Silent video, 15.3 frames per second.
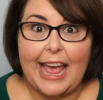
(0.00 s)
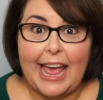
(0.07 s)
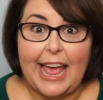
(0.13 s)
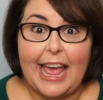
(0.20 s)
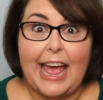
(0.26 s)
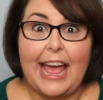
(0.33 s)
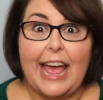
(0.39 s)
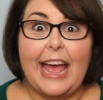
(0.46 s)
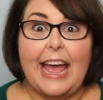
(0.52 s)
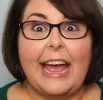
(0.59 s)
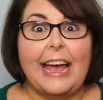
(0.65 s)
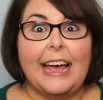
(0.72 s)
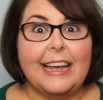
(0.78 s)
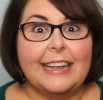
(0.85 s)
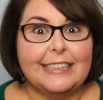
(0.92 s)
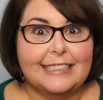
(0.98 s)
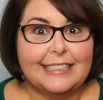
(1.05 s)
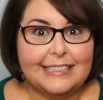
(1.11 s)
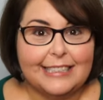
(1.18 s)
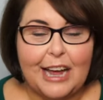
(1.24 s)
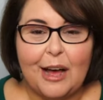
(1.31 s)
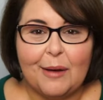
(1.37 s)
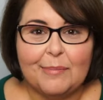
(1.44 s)
"And
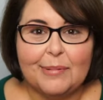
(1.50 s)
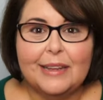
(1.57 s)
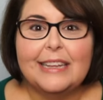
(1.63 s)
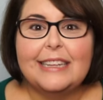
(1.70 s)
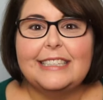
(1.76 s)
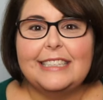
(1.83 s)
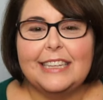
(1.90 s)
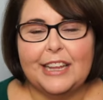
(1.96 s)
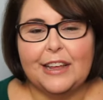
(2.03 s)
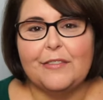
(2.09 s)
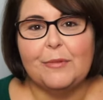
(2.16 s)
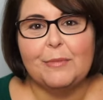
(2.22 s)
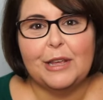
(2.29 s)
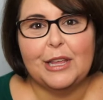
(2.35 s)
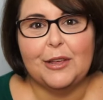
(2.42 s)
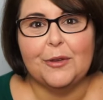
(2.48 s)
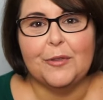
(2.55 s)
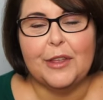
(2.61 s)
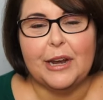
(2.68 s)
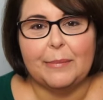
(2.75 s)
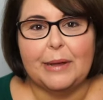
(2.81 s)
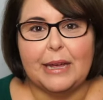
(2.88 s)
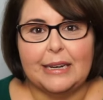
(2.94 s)
stop," to give them a cue
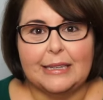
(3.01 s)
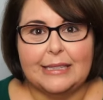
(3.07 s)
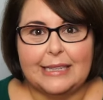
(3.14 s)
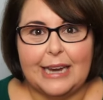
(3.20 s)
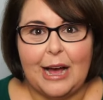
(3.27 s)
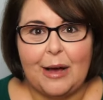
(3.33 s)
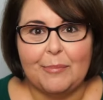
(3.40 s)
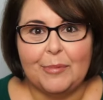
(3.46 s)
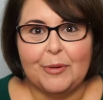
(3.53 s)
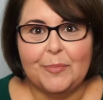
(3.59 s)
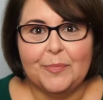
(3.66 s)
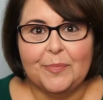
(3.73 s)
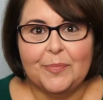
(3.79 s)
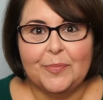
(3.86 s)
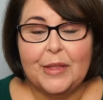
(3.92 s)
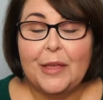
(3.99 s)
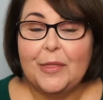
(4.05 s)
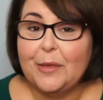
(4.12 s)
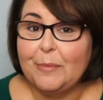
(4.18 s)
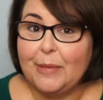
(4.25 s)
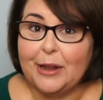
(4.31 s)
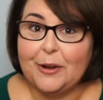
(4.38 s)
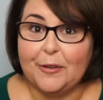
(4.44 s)
that I'm going to stop.
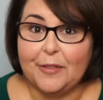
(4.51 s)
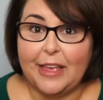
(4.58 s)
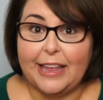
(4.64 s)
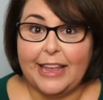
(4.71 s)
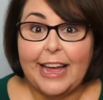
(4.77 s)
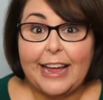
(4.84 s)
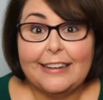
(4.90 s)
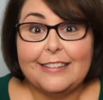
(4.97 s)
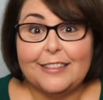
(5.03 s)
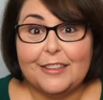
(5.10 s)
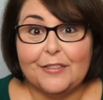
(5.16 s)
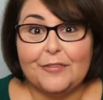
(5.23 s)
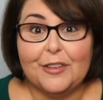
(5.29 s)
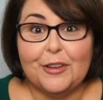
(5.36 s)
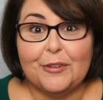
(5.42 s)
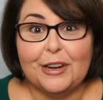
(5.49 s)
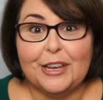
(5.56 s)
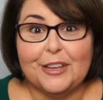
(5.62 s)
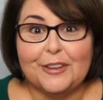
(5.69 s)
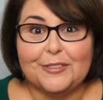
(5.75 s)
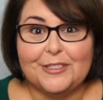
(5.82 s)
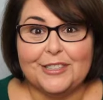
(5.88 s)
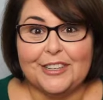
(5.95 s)
The better they get, the fewer
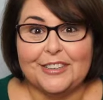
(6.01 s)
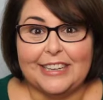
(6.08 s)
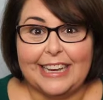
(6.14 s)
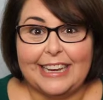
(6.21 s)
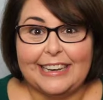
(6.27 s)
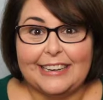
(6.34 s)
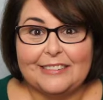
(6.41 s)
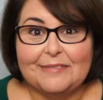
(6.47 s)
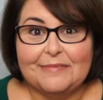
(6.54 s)
cues they'll need.